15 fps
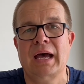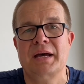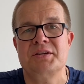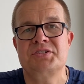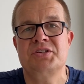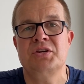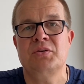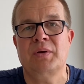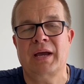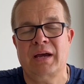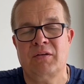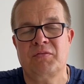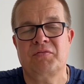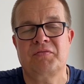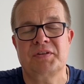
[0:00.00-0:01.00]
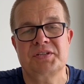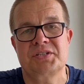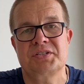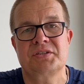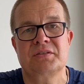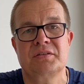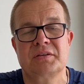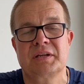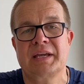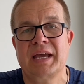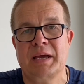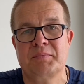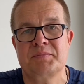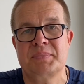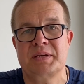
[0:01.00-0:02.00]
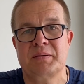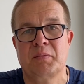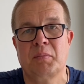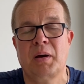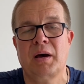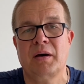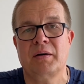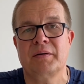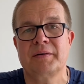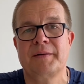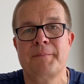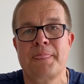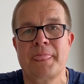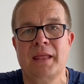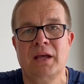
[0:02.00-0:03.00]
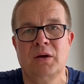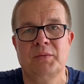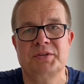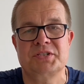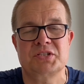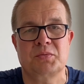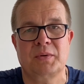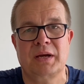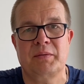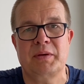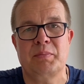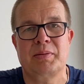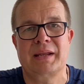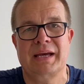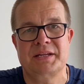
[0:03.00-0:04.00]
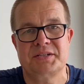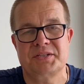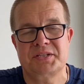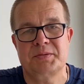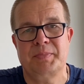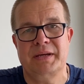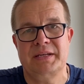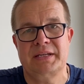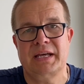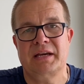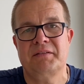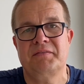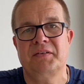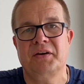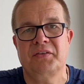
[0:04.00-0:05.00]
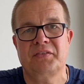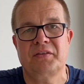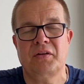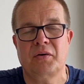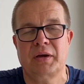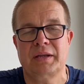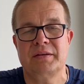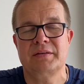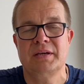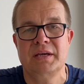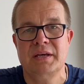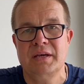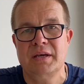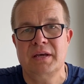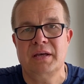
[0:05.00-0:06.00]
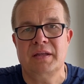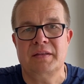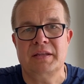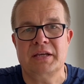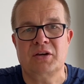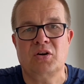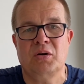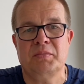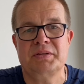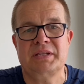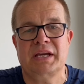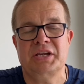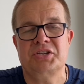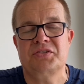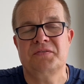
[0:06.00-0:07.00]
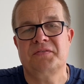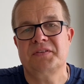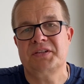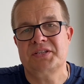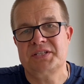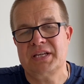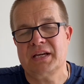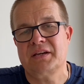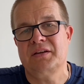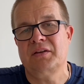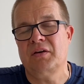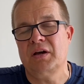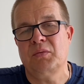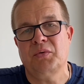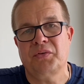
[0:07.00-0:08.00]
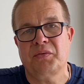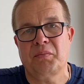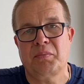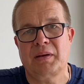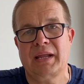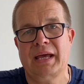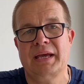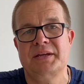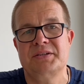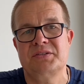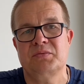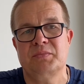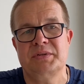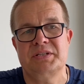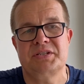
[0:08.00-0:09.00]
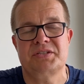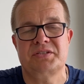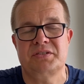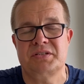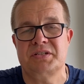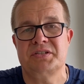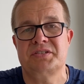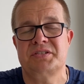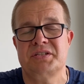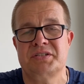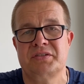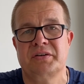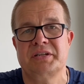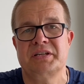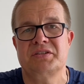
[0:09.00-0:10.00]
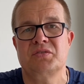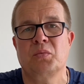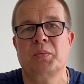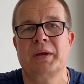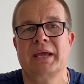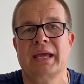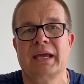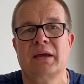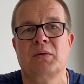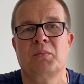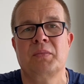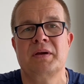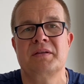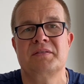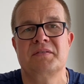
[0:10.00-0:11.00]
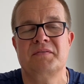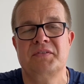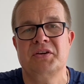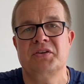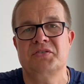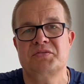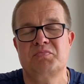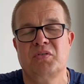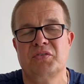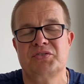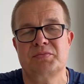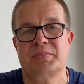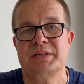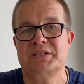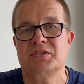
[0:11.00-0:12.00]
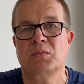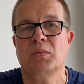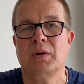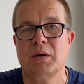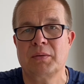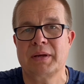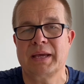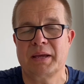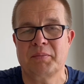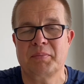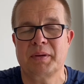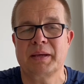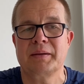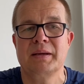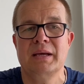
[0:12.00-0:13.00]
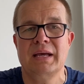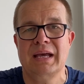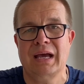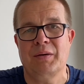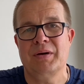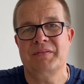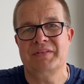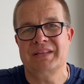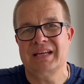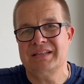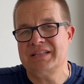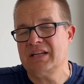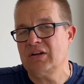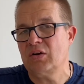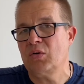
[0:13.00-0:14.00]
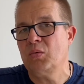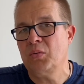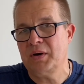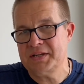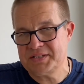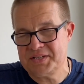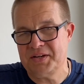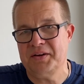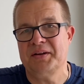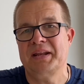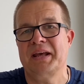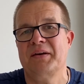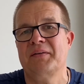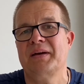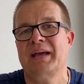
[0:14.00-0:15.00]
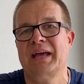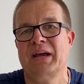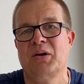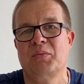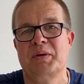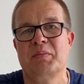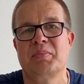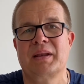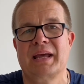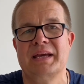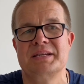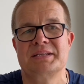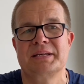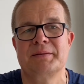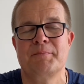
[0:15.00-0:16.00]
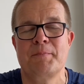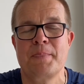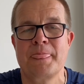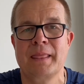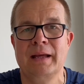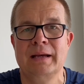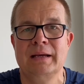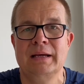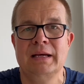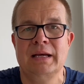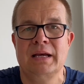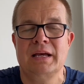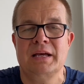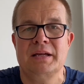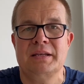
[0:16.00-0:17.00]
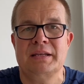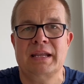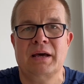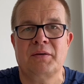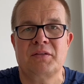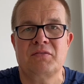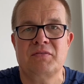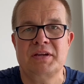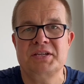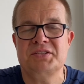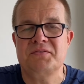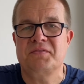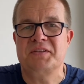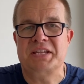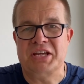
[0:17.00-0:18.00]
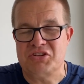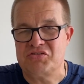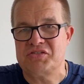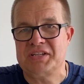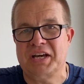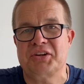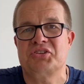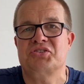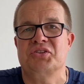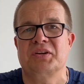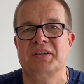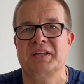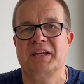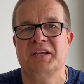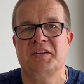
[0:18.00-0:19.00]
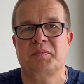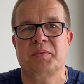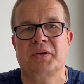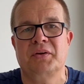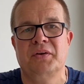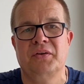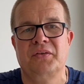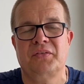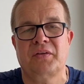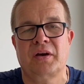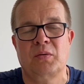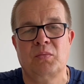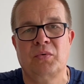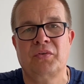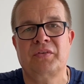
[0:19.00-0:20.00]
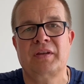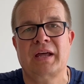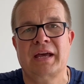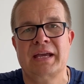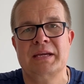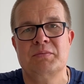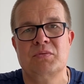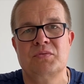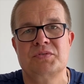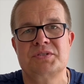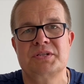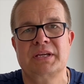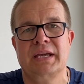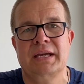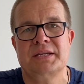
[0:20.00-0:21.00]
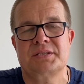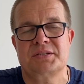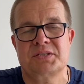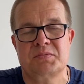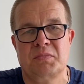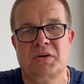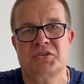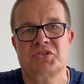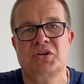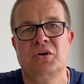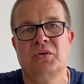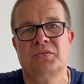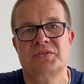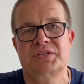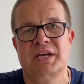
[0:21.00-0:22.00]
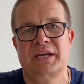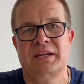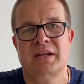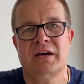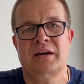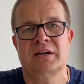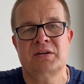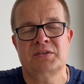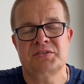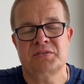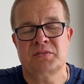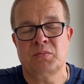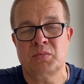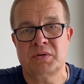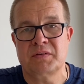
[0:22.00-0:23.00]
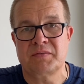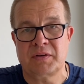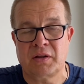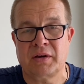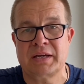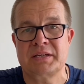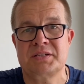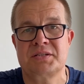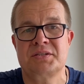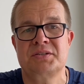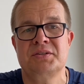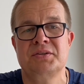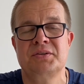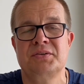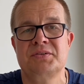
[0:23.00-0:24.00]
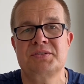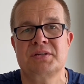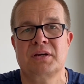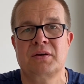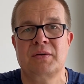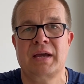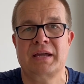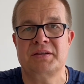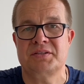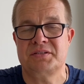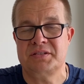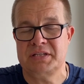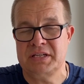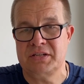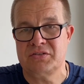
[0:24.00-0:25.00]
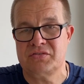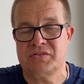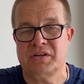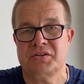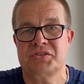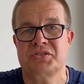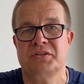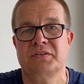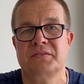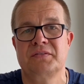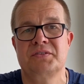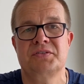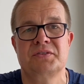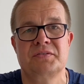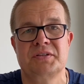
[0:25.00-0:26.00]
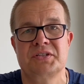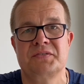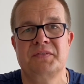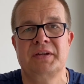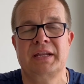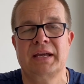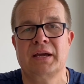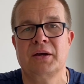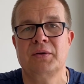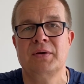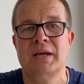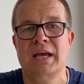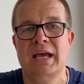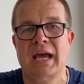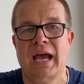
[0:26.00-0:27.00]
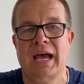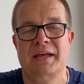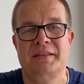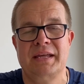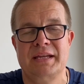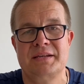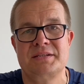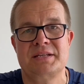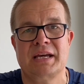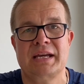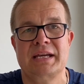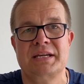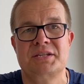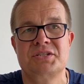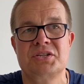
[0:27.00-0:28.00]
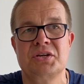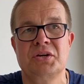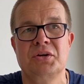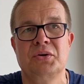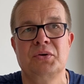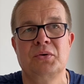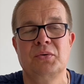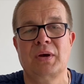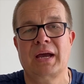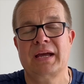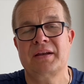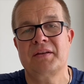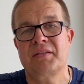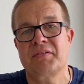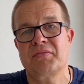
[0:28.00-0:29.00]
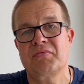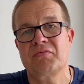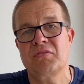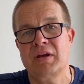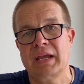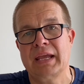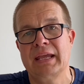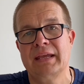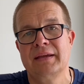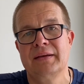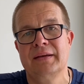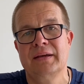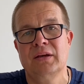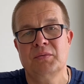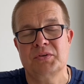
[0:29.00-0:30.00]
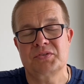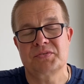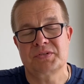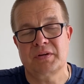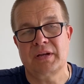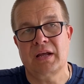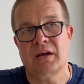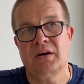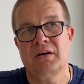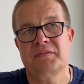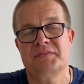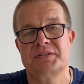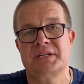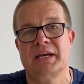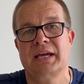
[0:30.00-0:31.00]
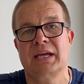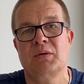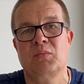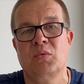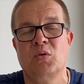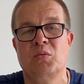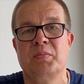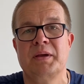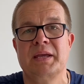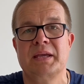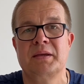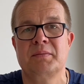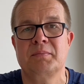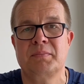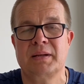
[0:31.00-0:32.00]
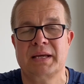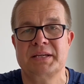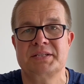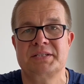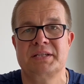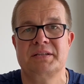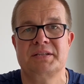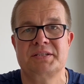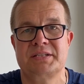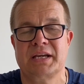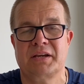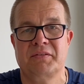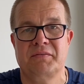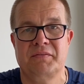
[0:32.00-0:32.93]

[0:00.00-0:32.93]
to Alfriston Camping Park, which is where we planned to spend our first night. The accommodation for the second night wasn't planned, and we just decided to wing it with a view possibly to wild camping. I that didn't quite turn out how we planned it. Now, the reason for the introduction is because I wasn't able to get as much content as I would have liked to, so hence the introduction to this video. And then day 2 and 3, which was only half a day, will be placed in the second